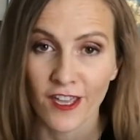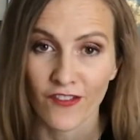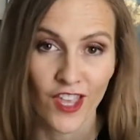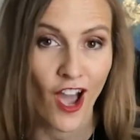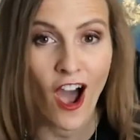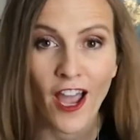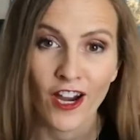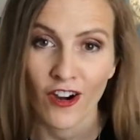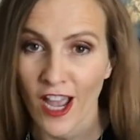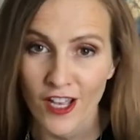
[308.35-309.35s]
The
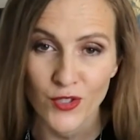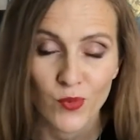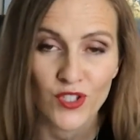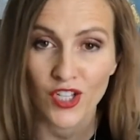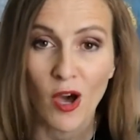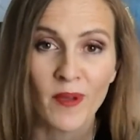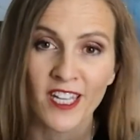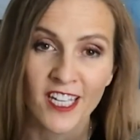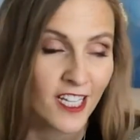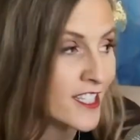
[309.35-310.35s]
IRS was coming in
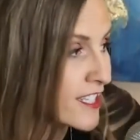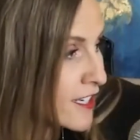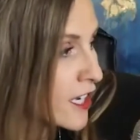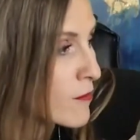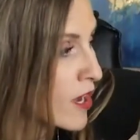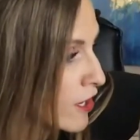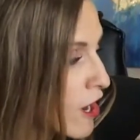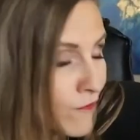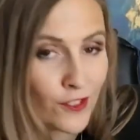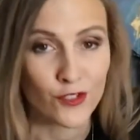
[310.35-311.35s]
and sitting at my
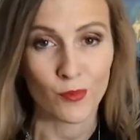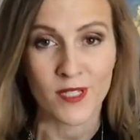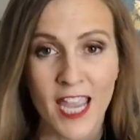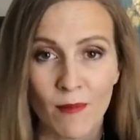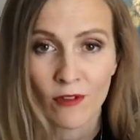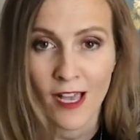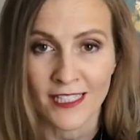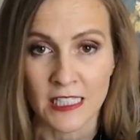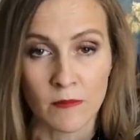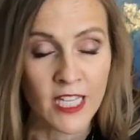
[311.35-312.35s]
conference room table
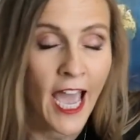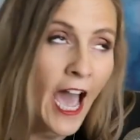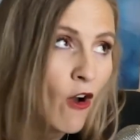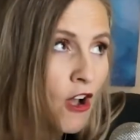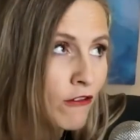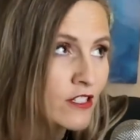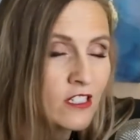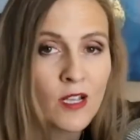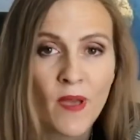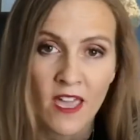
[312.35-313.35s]
asking me how I was going
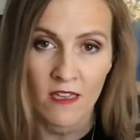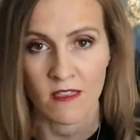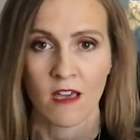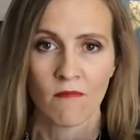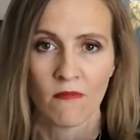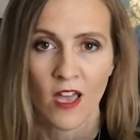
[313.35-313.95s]
to pay them.